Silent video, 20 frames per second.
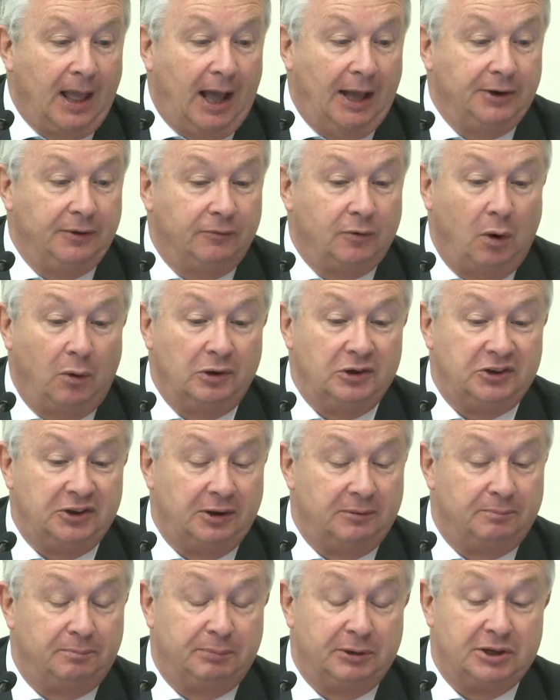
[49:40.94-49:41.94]
of course,
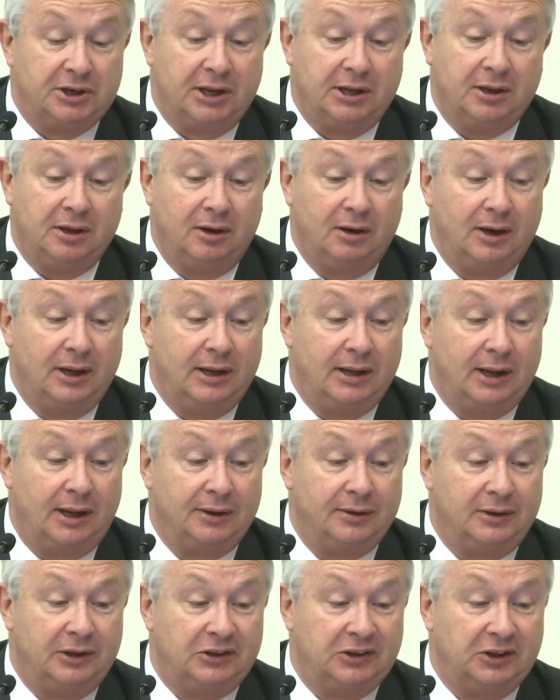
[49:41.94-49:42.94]
particularly,
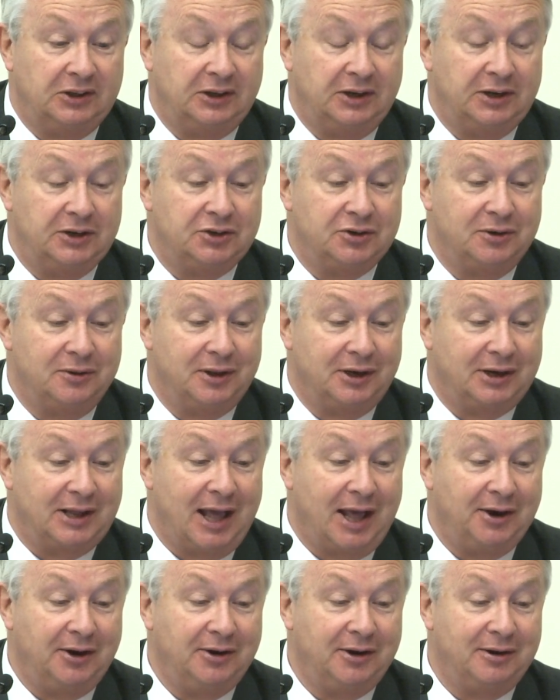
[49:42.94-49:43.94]
and this is an issue that
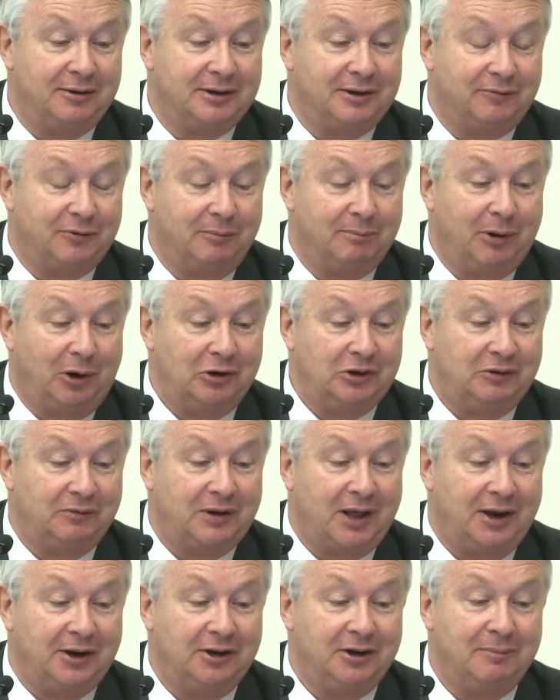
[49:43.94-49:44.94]
Canada, different parts of
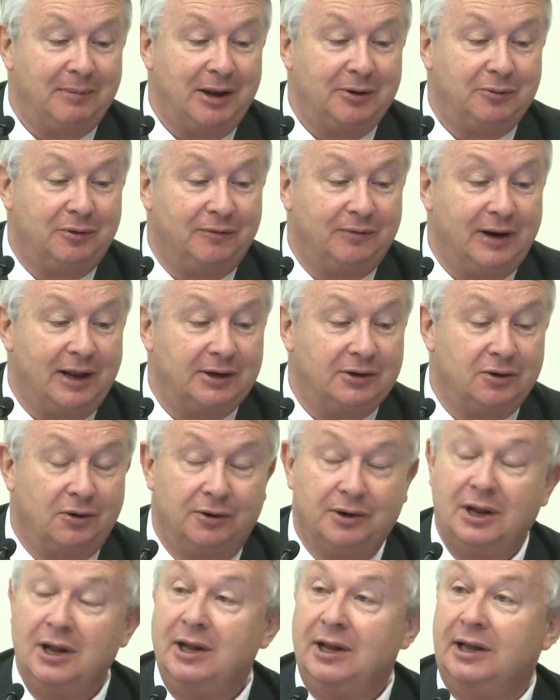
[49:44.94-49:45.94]
Canada might reflect on,